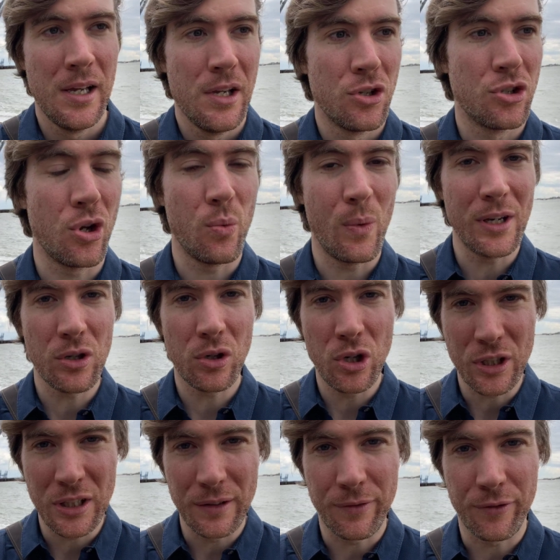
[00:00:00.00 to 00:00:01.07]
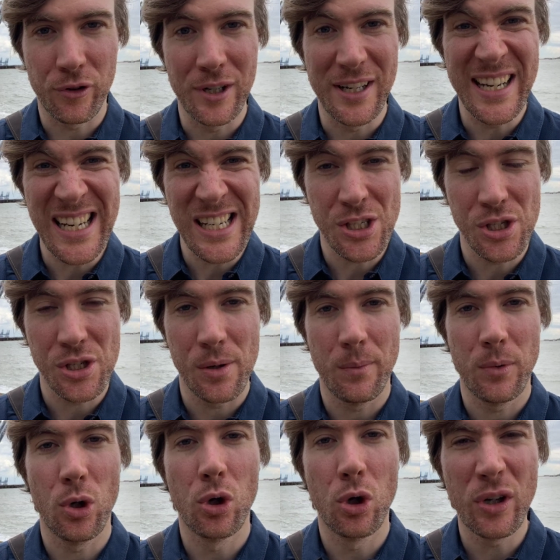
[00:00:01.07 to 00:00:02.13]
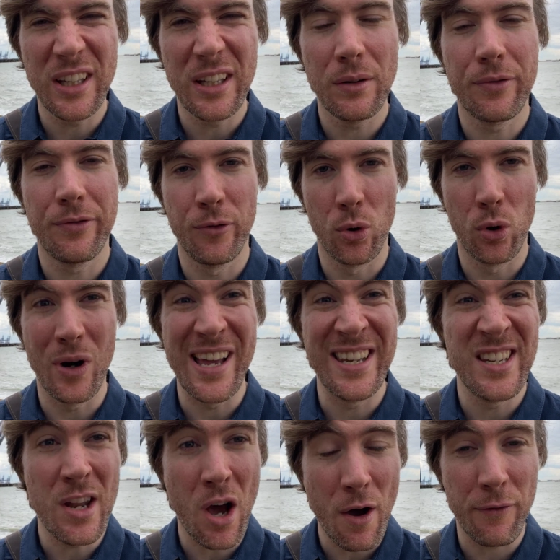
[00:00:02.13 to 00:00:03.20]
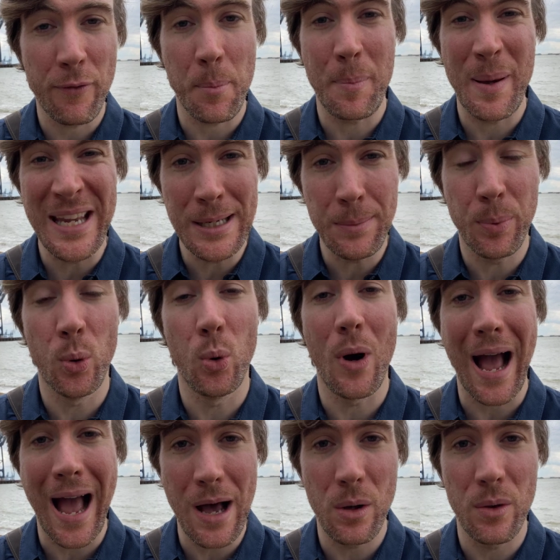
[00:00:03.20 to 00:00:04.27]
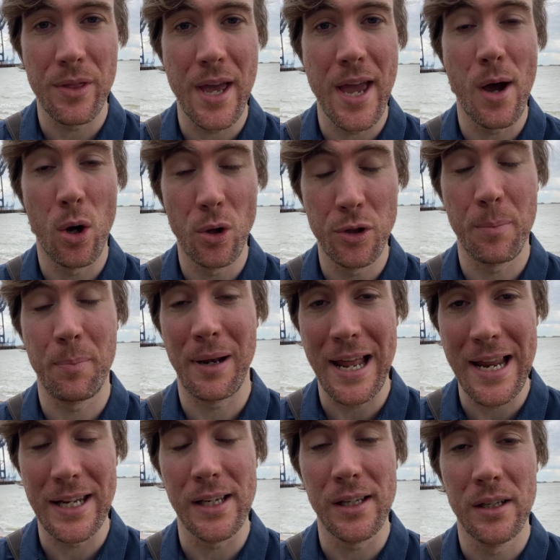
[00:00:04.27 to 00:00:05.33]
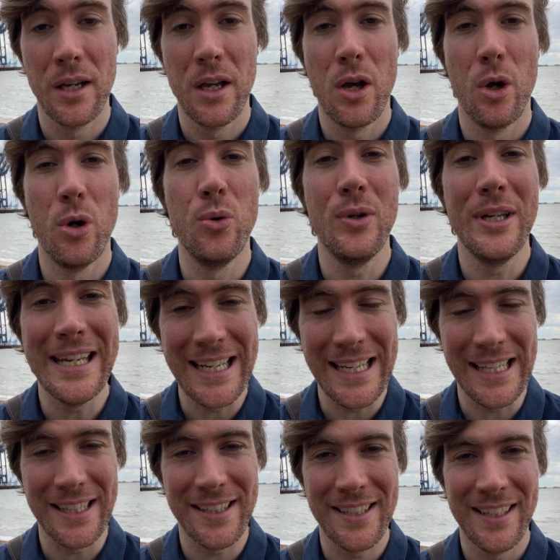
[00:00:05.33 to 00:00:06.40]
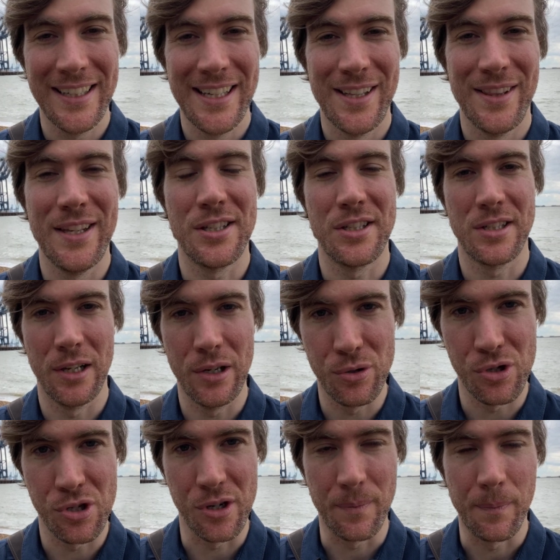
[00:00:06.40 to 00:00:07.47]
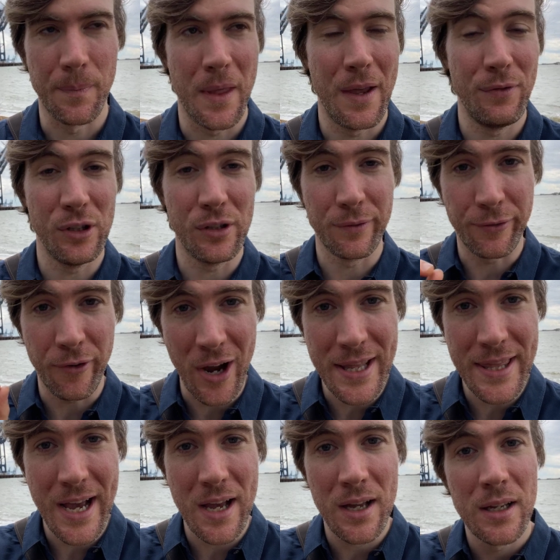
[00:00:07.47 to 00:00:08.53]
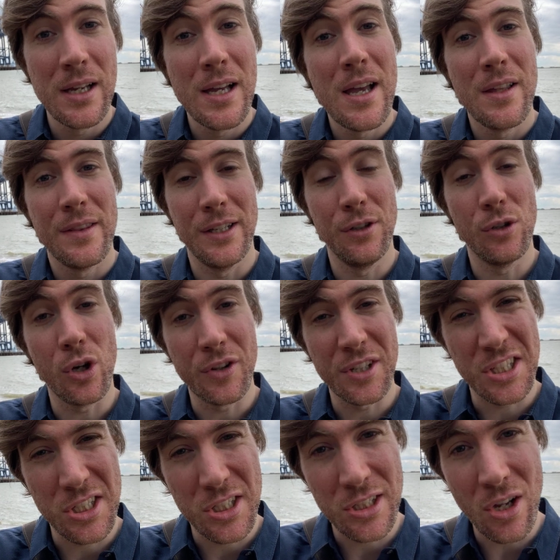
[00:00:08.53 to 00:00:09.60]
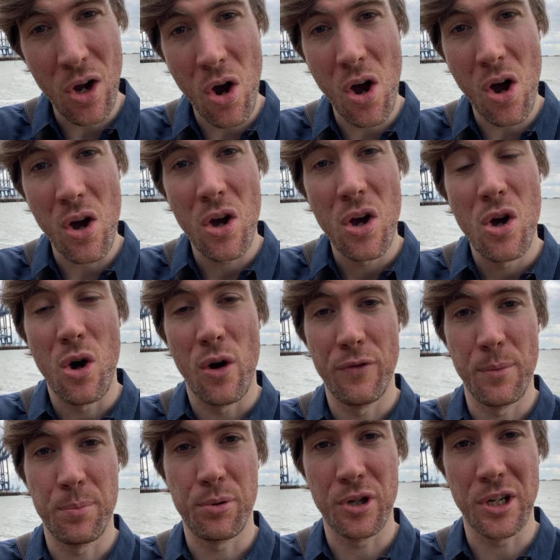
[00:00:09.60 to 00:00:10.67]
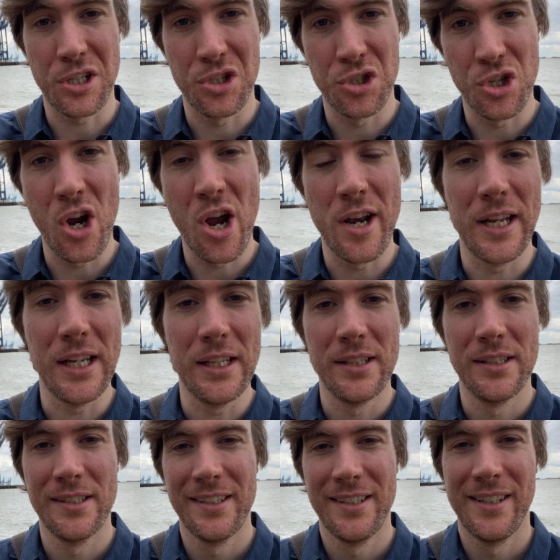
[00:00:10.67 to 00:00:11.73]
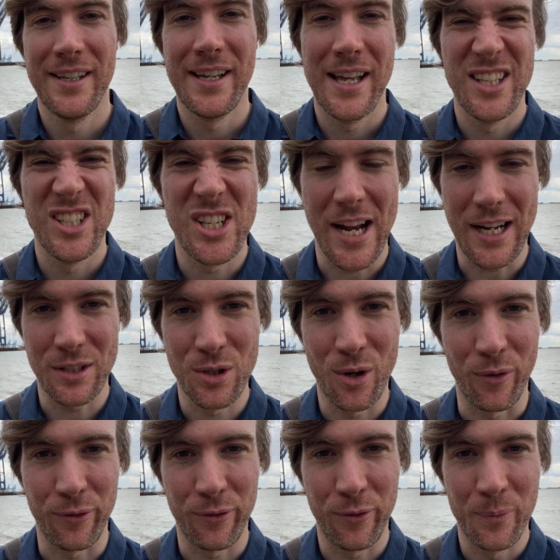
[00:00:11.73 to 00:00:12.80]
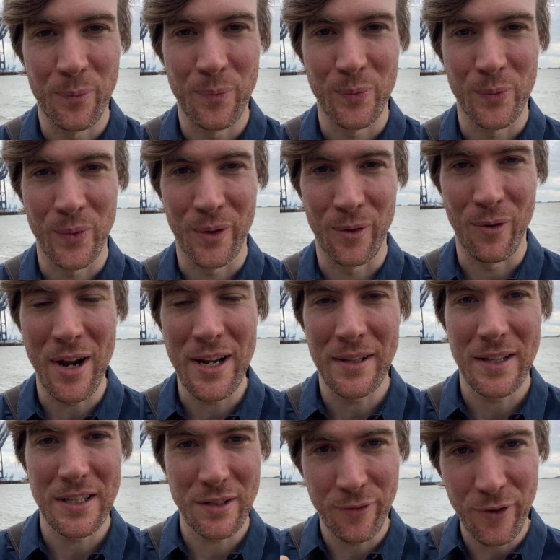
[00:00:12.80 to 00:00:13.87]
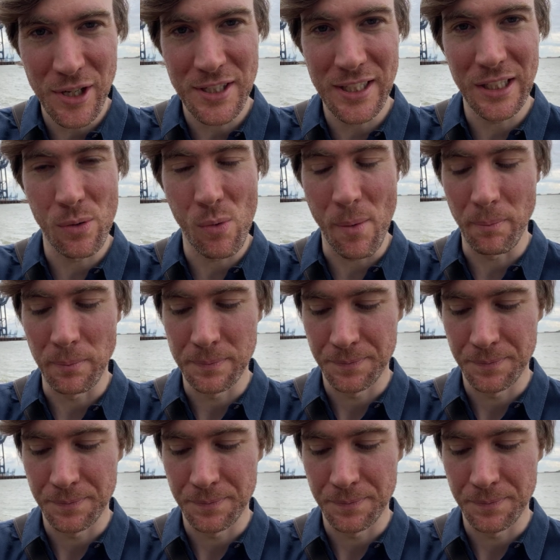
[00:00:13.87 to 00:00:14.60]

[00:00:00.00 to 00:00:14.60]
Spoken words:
So when you're looking for a niche, you're looking for enough people out there on the planet who need this solution. If you can find that, then you've got the start of the product's journey checked off, right? That's the first thing you want.